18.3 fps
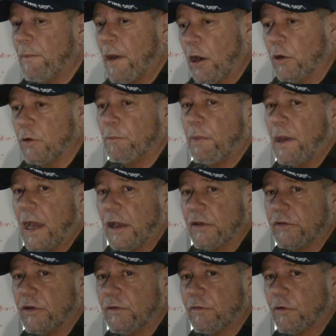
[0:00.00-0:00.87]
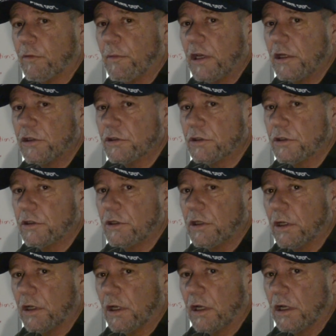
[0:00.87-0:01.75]
mountain pass information
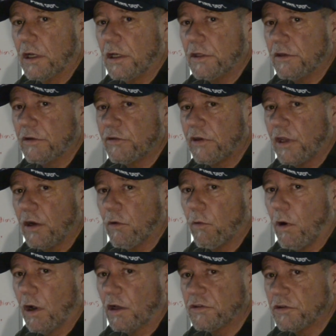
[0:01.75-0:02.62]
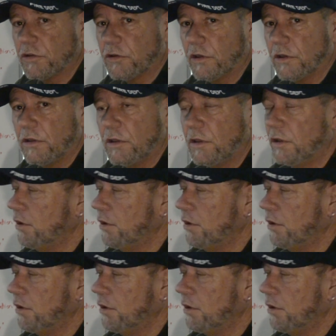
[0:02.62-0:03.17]
in the state of Washington,